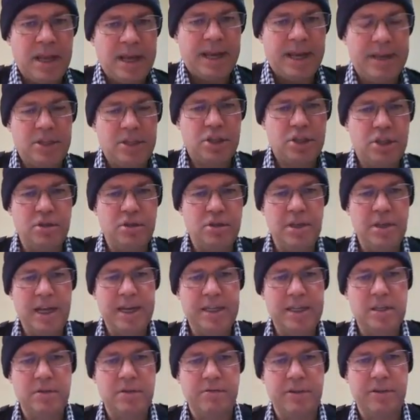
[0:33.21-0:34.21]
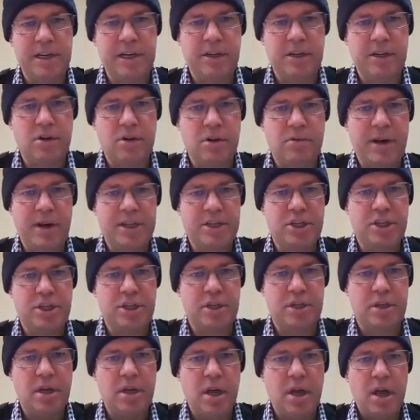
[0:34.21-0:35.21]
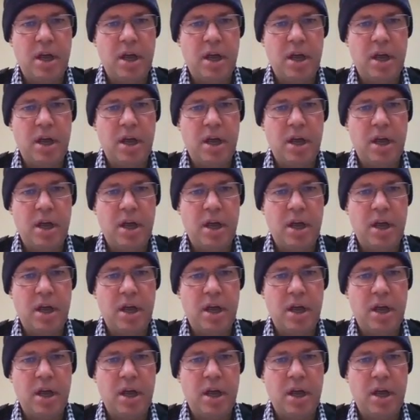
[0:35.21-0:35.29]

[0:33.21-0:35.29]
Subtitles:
And the student asked a really good question.